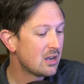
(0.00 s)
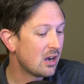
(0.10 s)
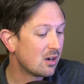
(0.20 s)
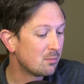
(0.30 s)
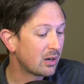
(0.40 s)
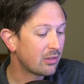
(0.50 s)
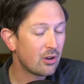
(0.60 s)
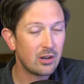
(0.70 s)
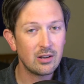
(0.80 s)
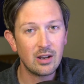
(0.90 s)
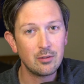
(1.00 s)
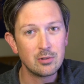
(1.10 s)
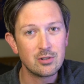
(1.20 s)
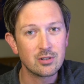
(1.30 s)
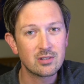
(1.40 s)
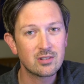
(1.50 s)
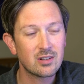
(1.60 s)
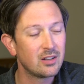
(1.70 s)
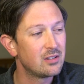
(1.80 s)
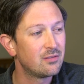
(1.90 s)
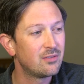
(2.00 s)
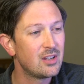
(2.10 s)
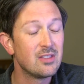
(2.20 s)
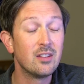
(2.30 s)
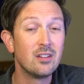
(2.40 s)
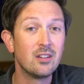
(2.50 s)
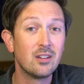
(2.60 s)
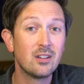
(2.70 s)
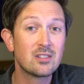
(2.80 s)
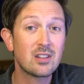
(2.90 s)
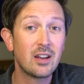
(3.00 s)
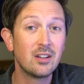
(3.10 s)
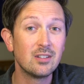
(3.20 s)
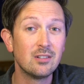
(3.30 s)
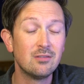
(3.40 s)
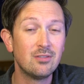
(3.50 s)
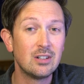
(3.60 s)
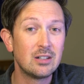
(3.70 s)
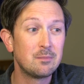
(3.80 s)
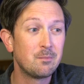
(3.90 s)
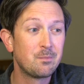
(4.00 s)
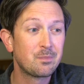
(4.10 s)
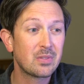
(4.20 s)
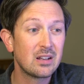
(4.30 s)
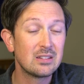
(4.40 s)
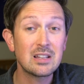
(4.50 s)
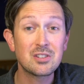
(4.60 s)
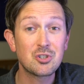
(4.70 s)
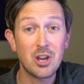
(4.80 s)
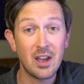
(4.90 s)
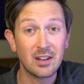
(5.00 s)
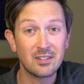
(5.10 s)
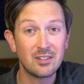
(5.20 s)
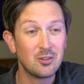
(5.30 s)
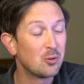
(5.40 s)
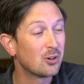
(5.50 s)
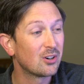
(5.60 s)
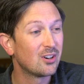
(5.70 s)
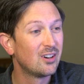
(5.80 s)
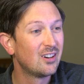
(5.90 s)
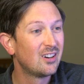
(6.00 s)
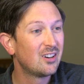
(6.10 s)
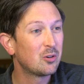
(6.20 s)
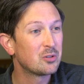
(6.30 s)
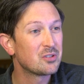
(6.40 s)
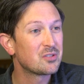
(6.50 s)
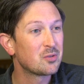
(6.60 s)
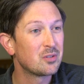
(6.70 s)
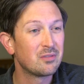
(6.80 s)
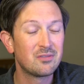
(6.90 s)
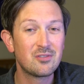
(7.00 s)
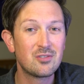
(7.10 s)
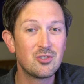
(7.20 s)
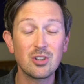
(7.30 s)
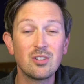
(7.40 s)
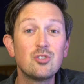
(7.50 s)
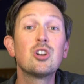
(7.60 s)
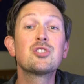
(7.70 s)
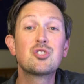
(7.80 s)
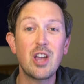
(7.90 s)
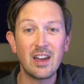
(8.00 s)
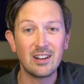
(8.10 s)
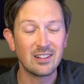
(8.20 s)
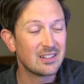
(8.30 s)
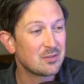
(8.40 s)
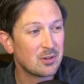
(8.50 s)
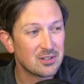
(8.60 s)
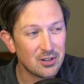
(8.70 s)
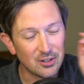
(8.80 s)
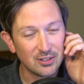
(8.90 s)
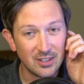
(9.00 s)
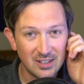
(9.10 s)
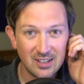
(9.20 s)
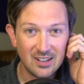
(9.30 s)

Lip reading: But I thought I would just kind of, in the style of let's chat or just sort of just chatting, that's what it's called.